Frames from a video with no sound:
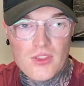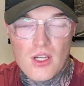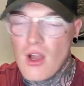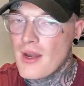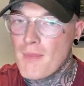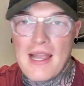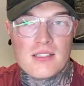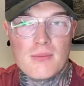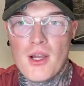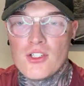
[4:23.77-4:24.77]
The liner
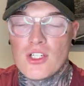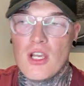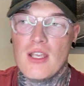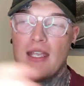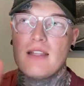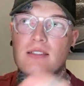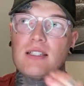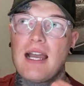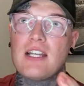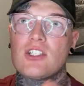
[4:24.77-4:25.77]
packs a punch.
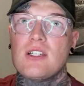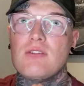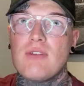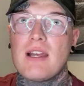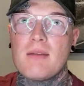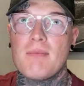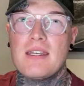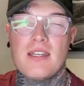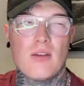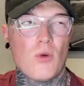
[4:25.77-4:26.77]
It's actually
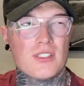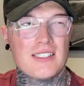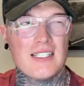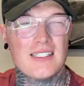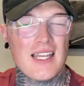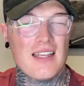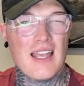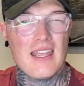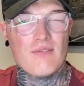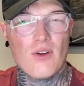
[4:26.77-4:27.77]
recommended at what, 6 to
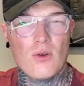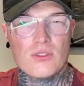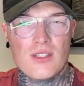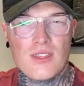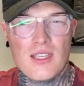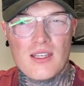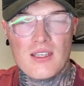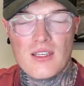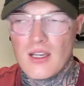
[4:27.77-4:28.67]
8 volts, I think.